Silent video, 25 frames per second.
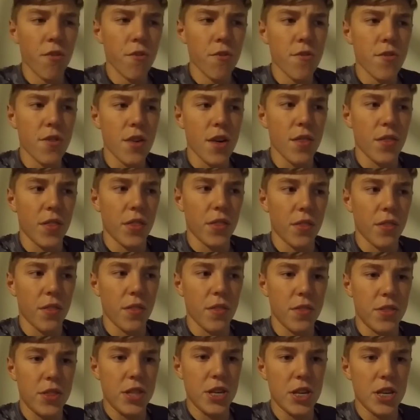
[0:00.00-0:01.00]
other
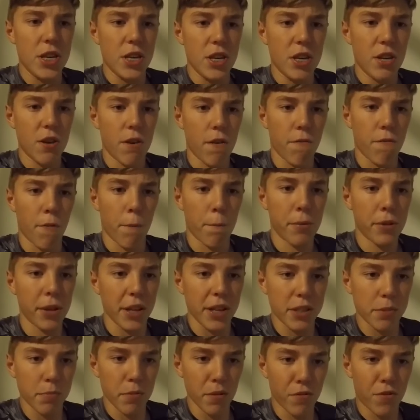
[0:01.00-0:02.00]
than the
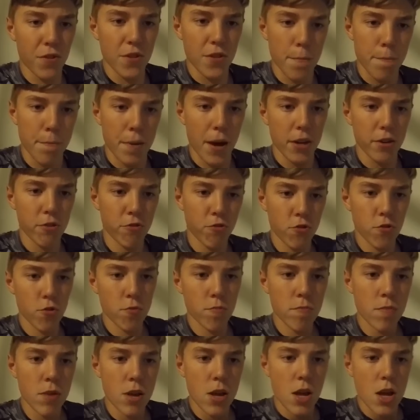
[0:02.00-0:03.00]
replacement for the
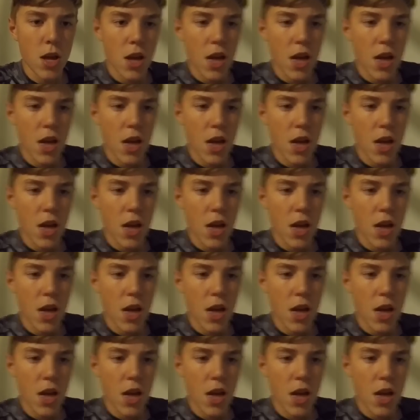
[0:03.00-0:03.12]
bedroom,